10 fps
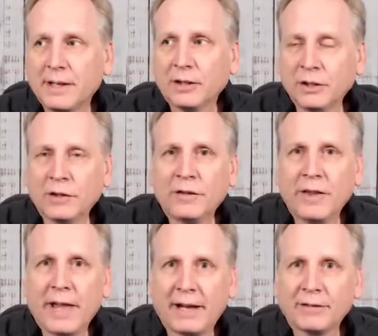Look for
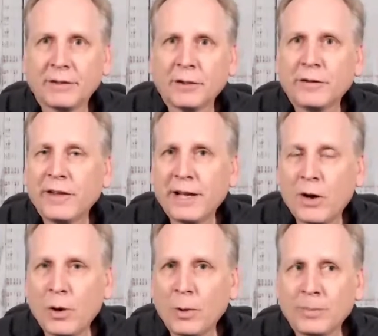that
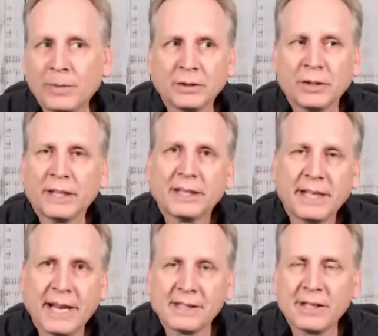hope, look at the
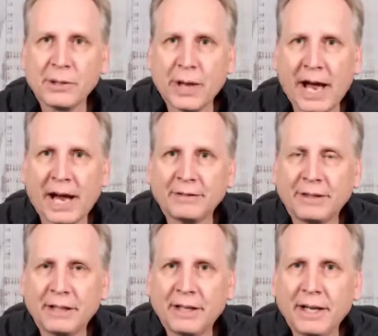gains that you have,
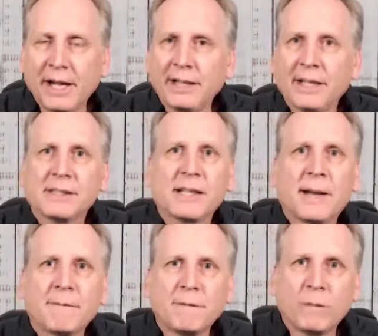and then
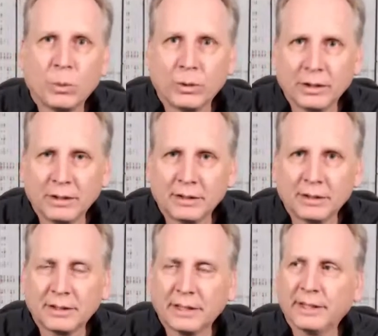step forward.
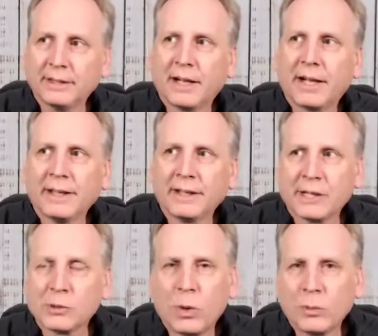And I think
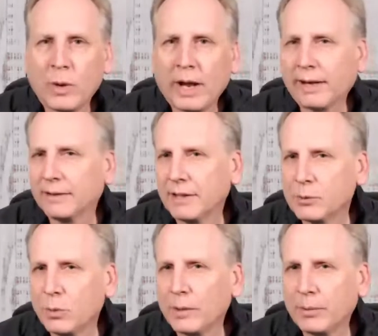that's one way. That's
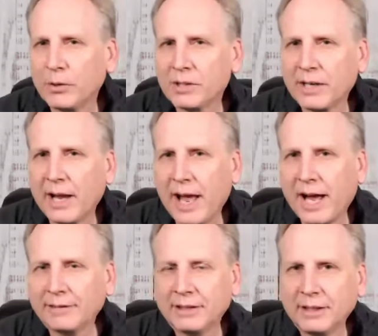one approach that I
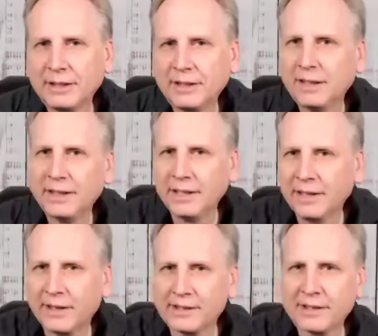have. Any
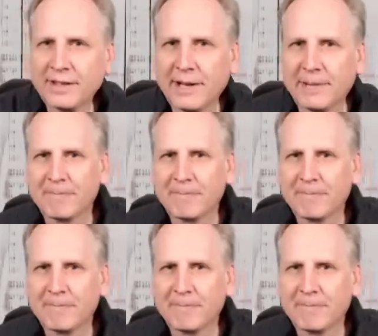thoughts on that?